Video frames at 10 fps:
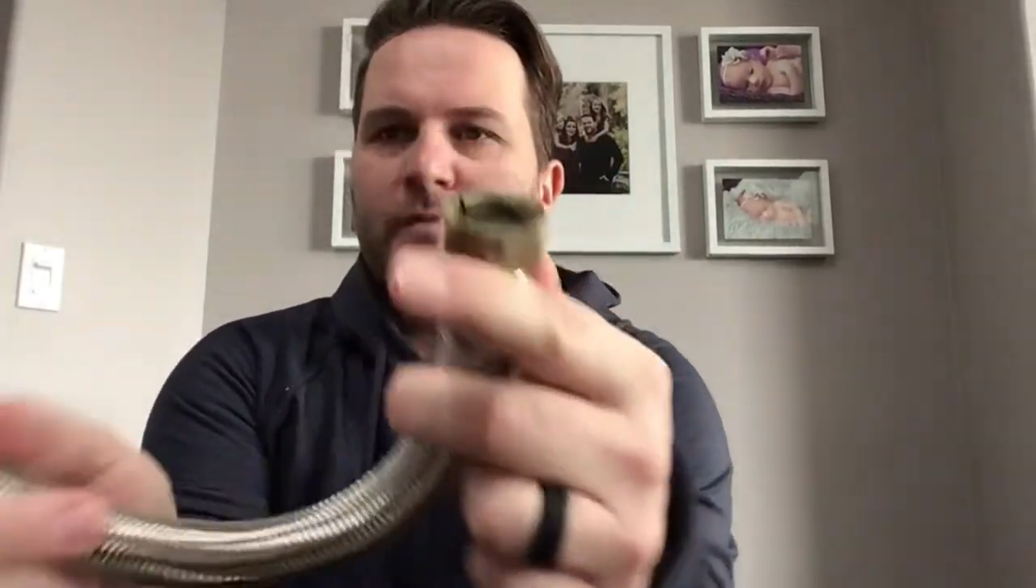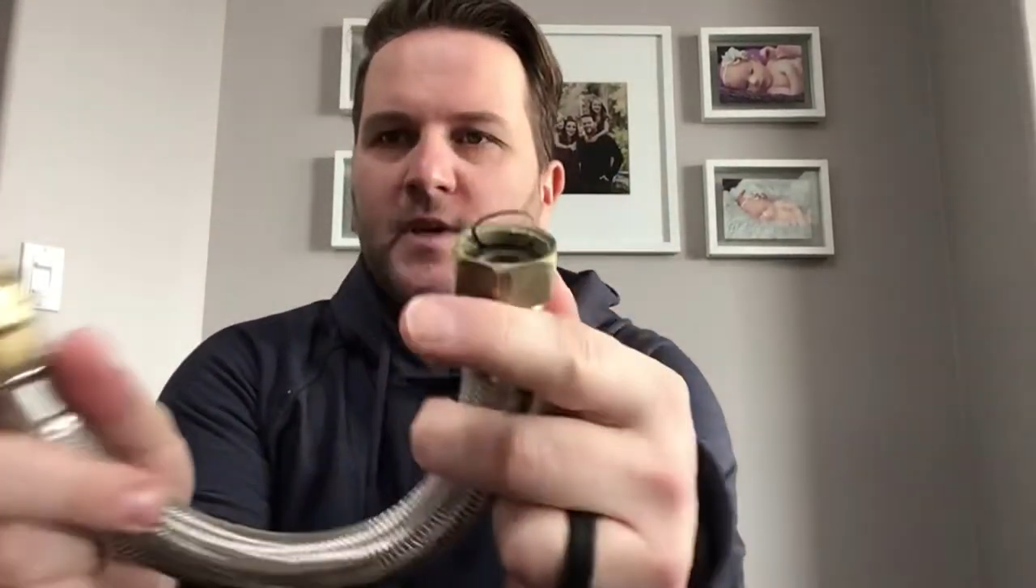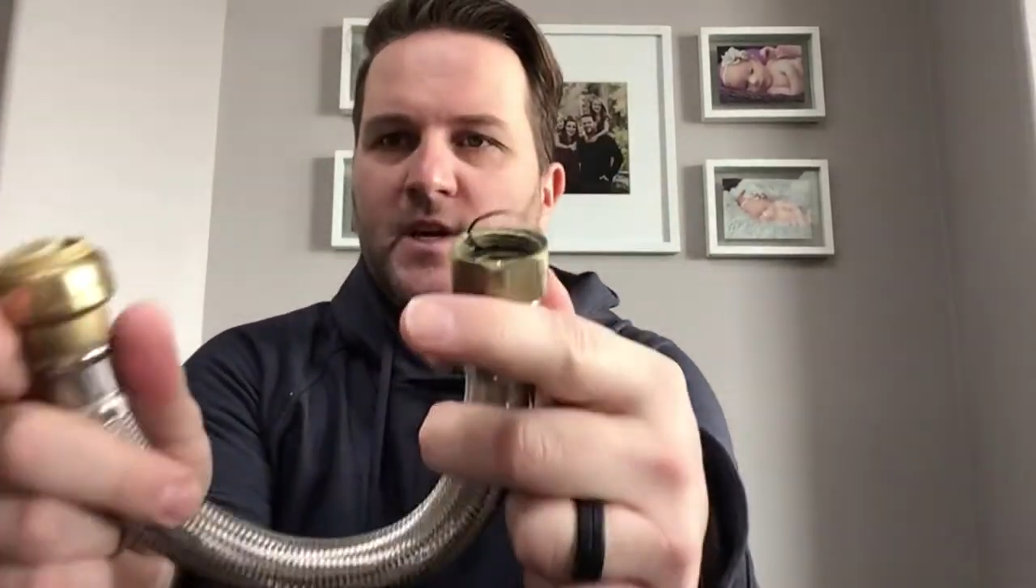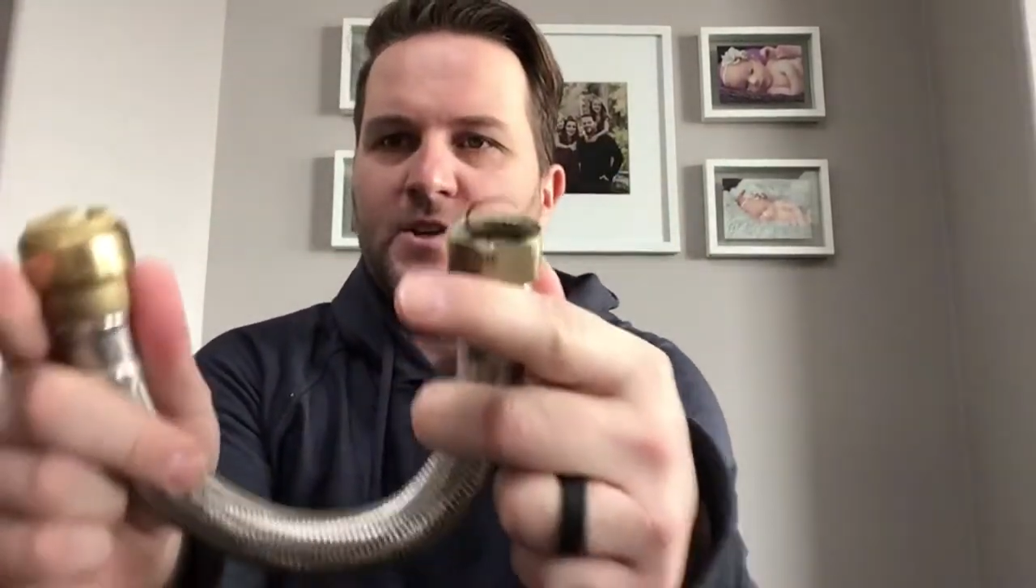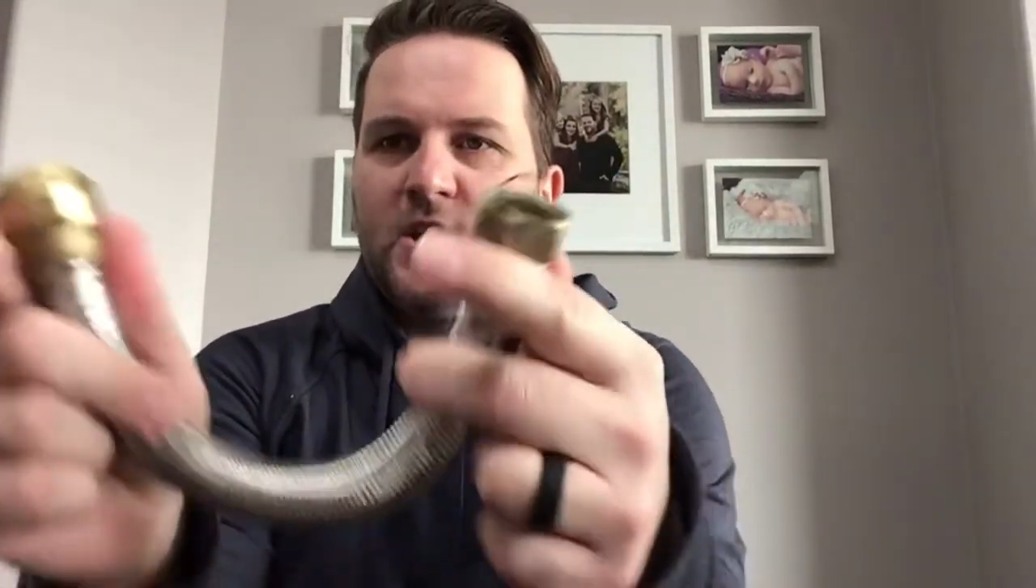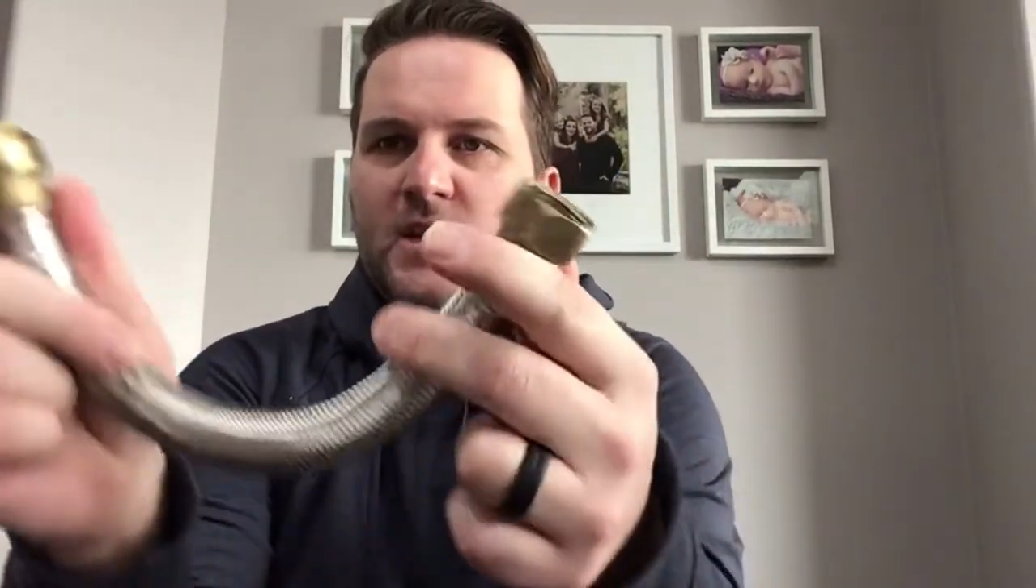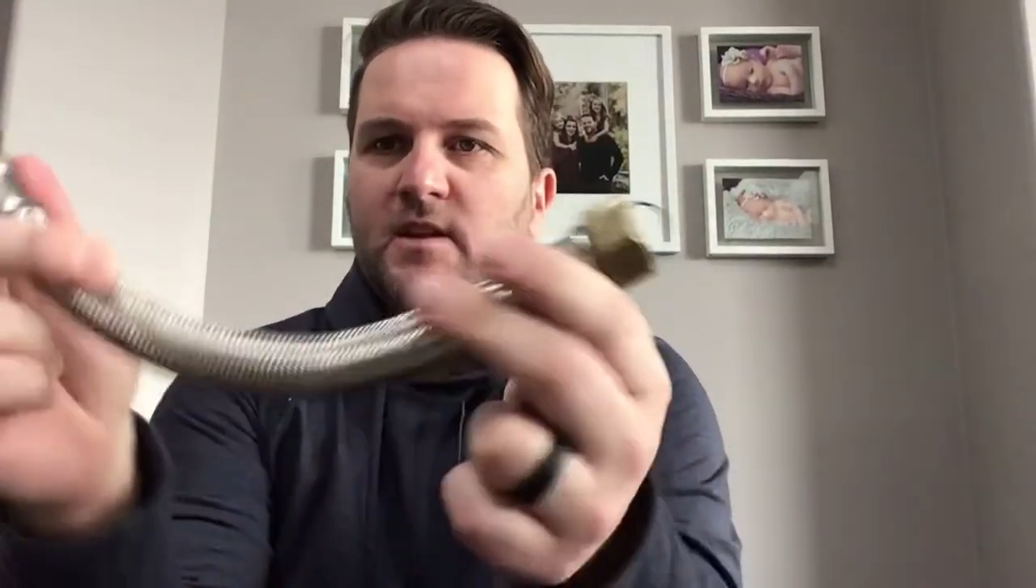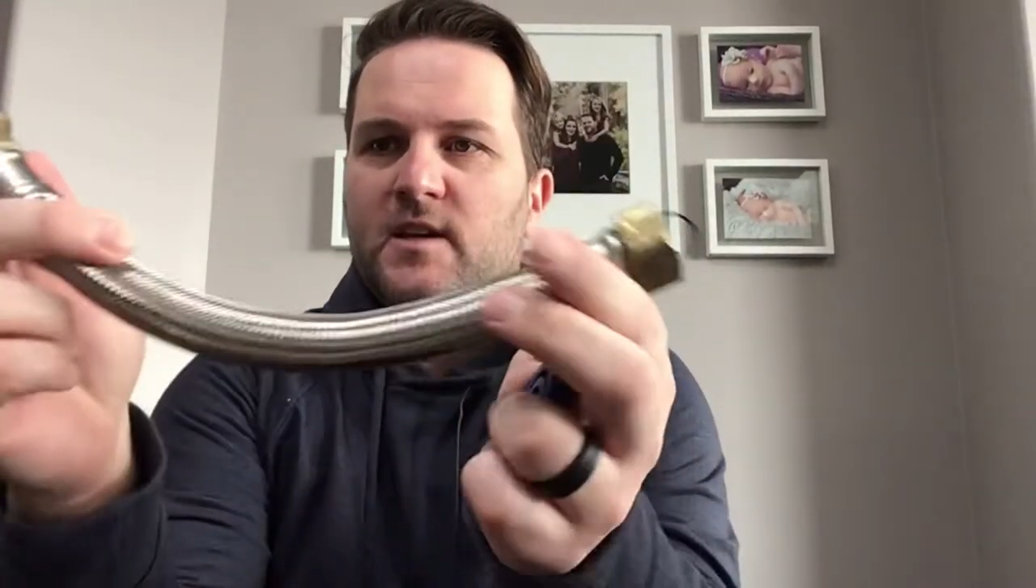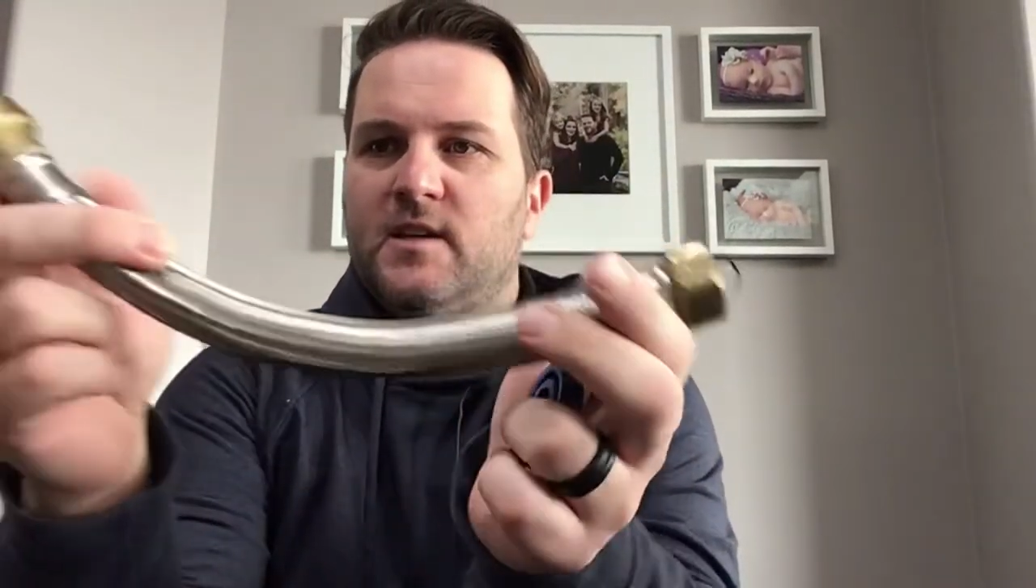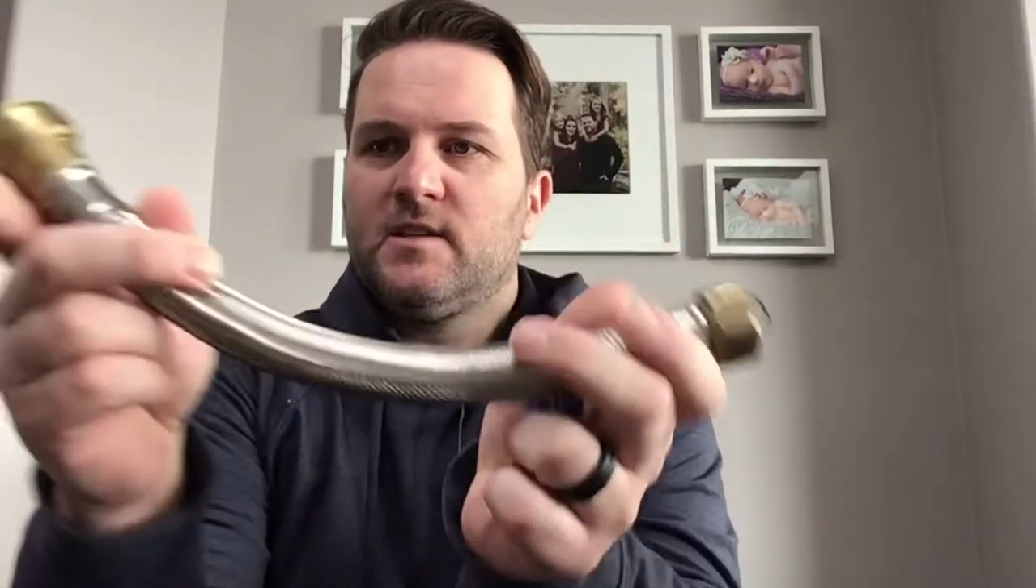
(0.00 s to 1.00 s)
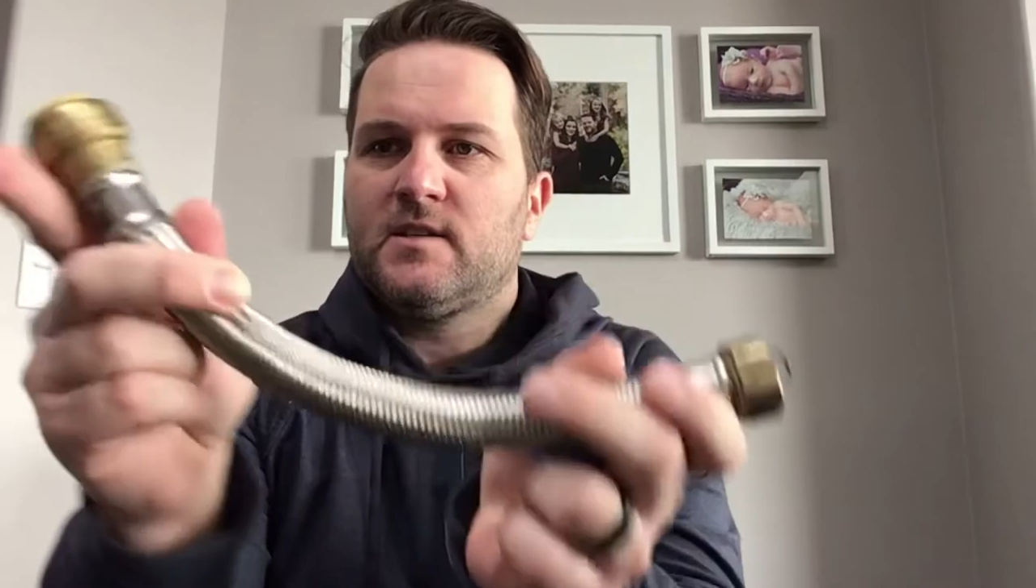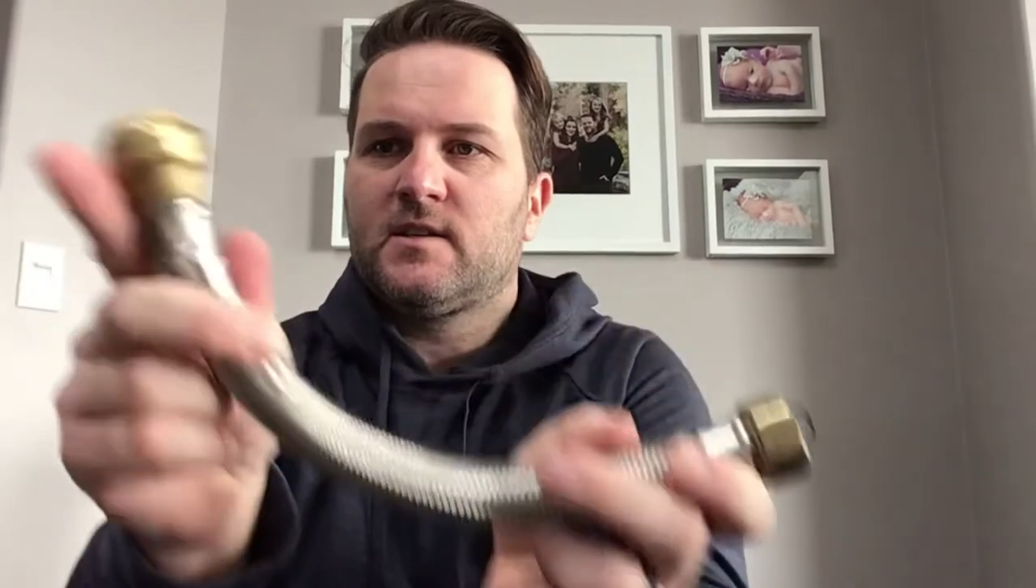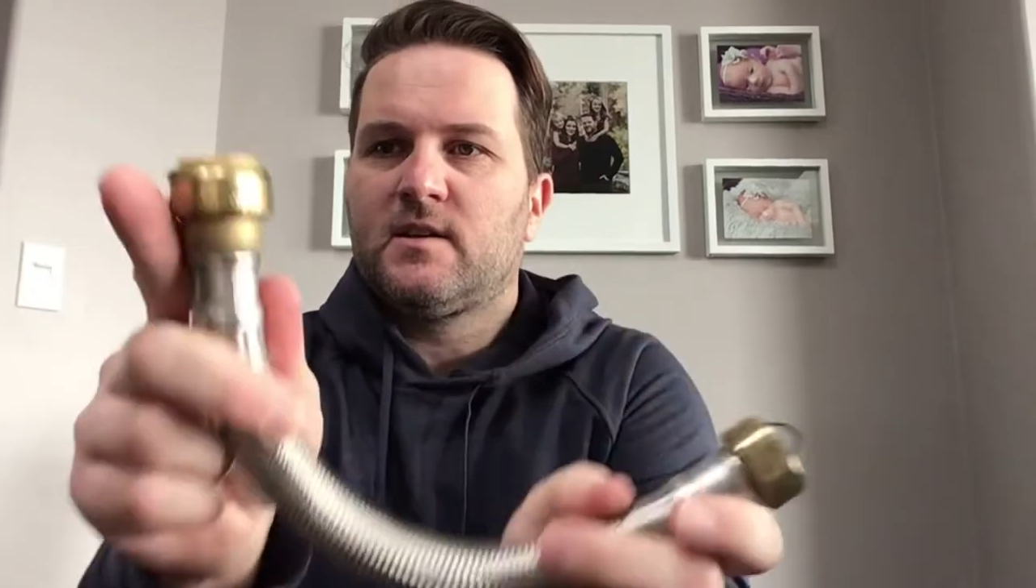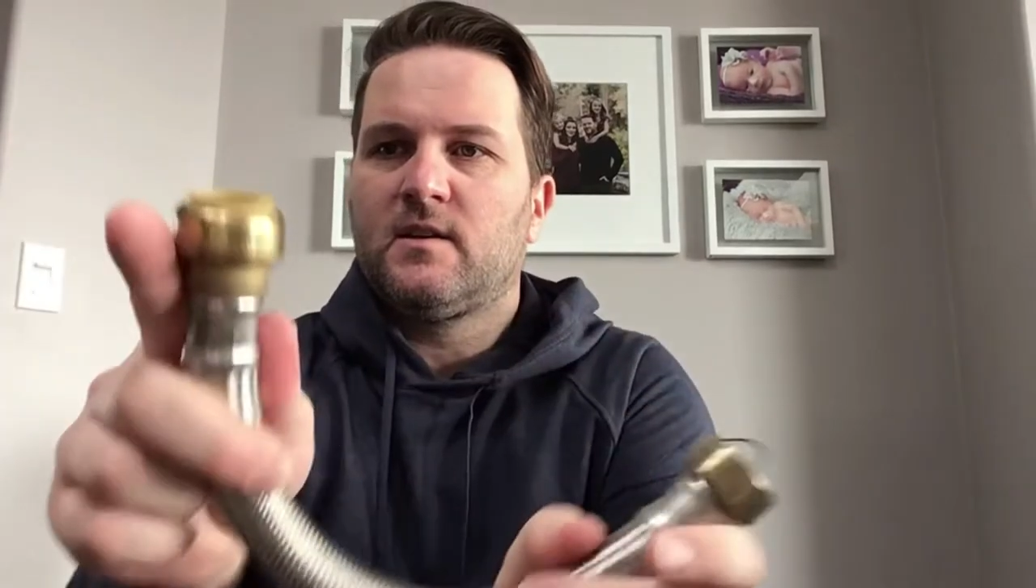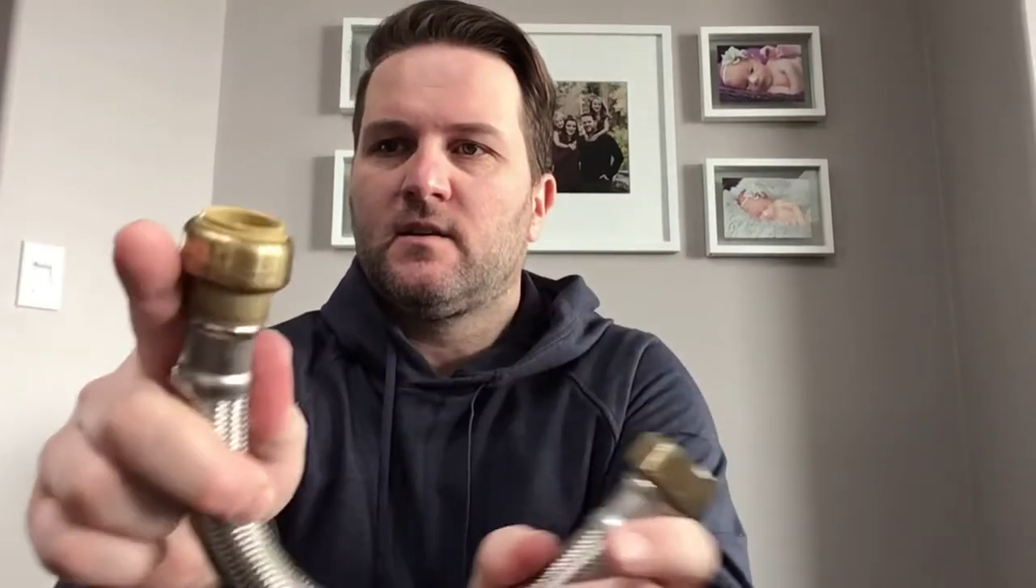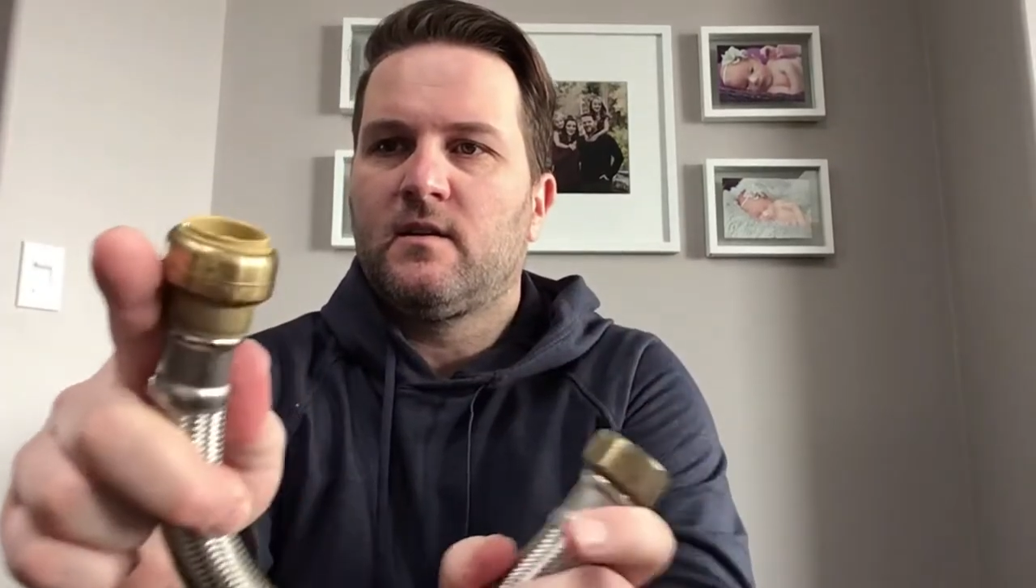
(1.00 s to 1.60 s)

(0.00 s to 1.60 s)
Each end of these